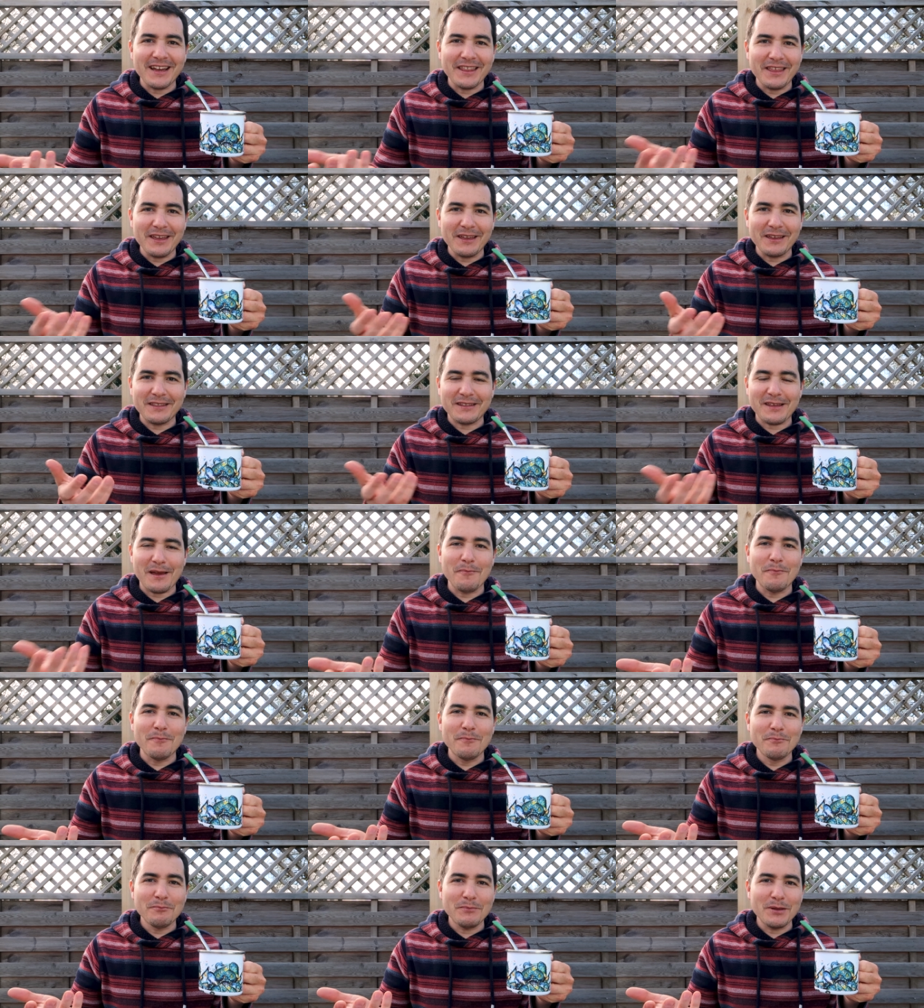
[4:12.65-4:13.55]
I think
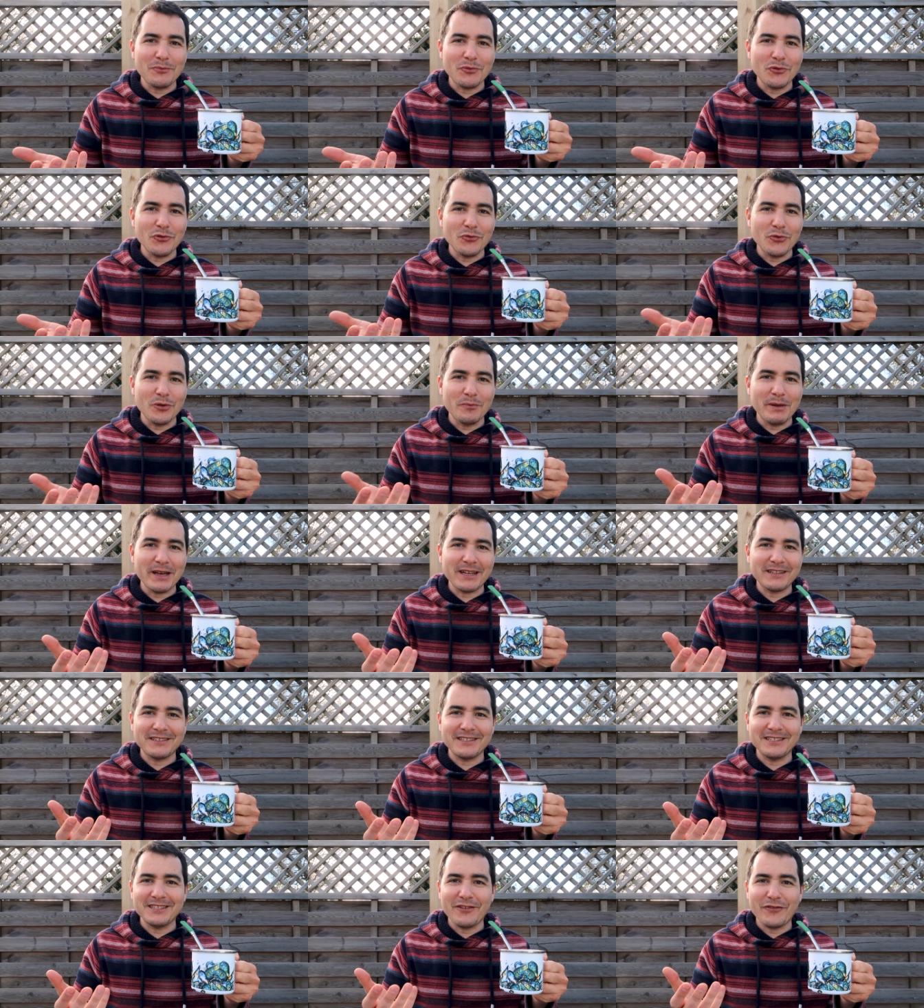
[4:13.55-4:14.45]
some people will
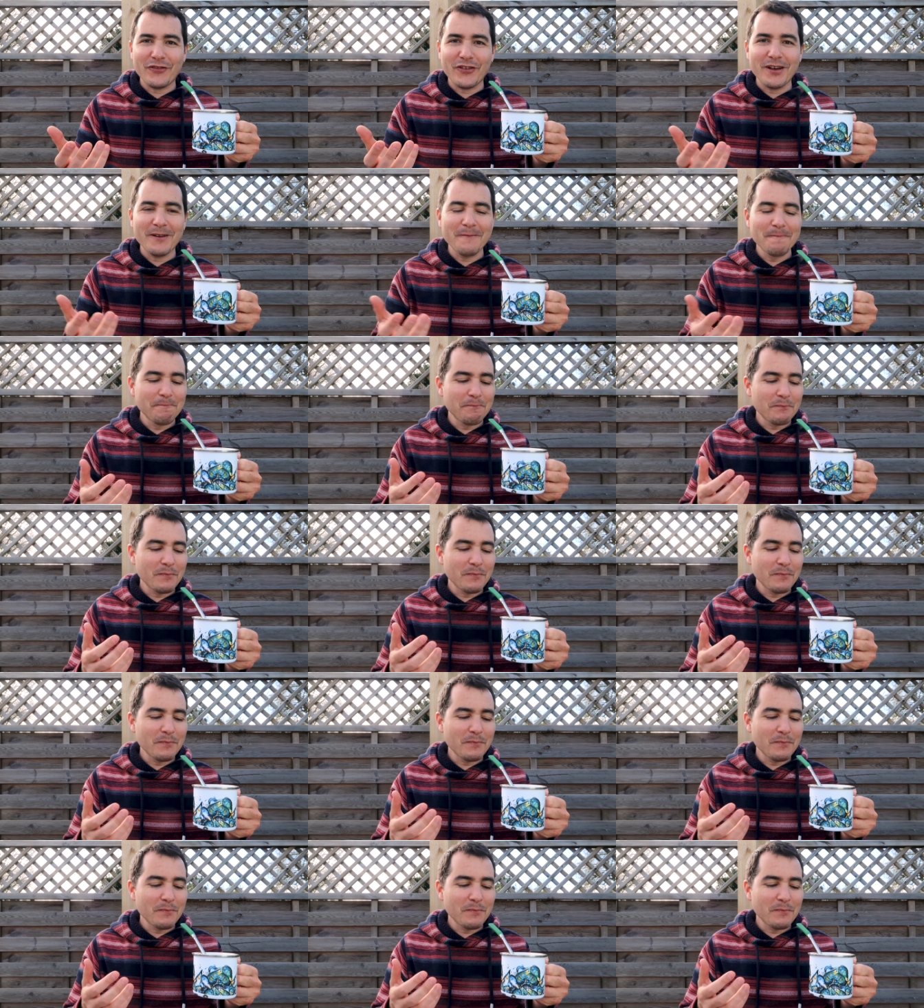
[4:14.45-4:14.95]
beg to differ.